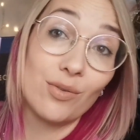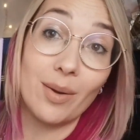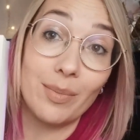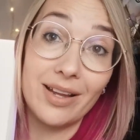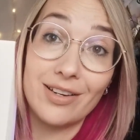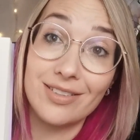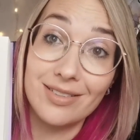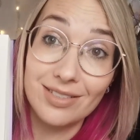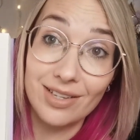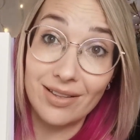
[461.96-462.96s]
front page.
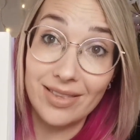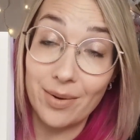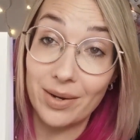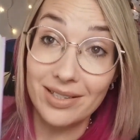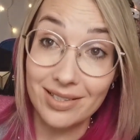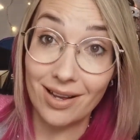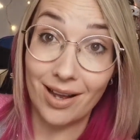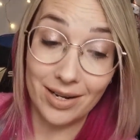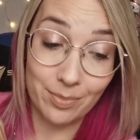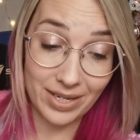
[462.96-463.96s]
So that one is
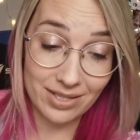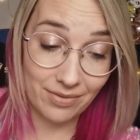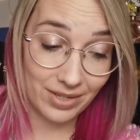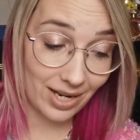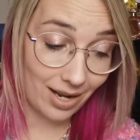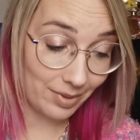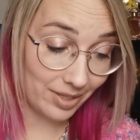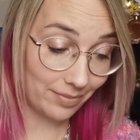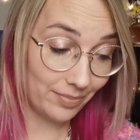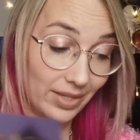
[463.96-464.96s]
signed by Stephanie
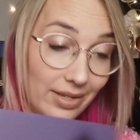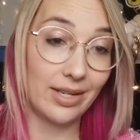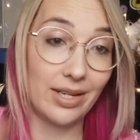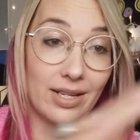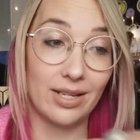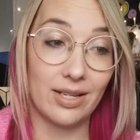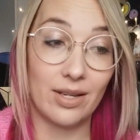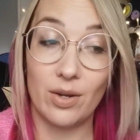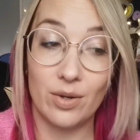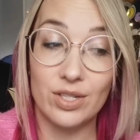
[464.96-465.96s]
Garber,
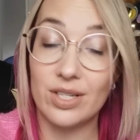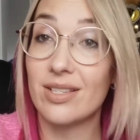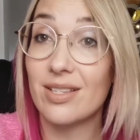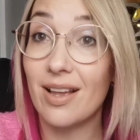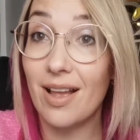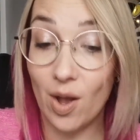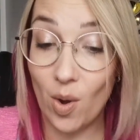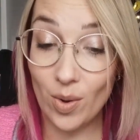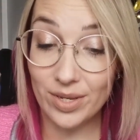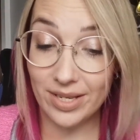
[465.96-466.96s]
which is
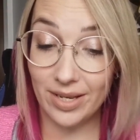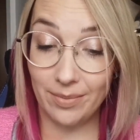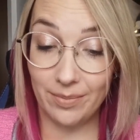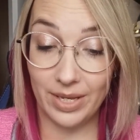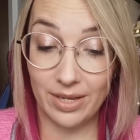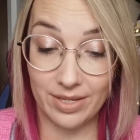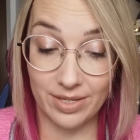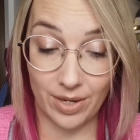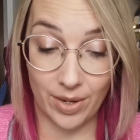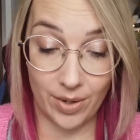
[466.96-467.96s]
awesome.
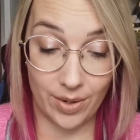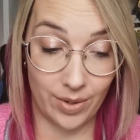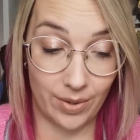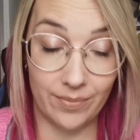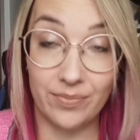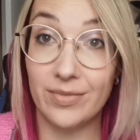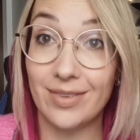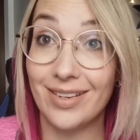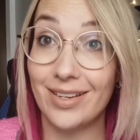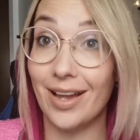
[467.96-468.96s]
So
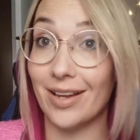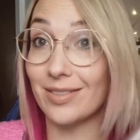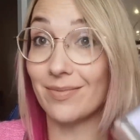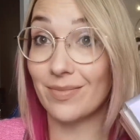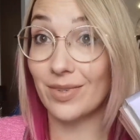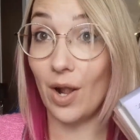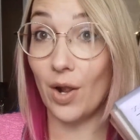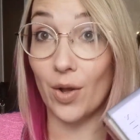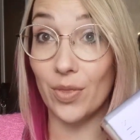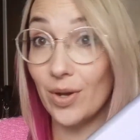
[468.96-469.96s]
yes, got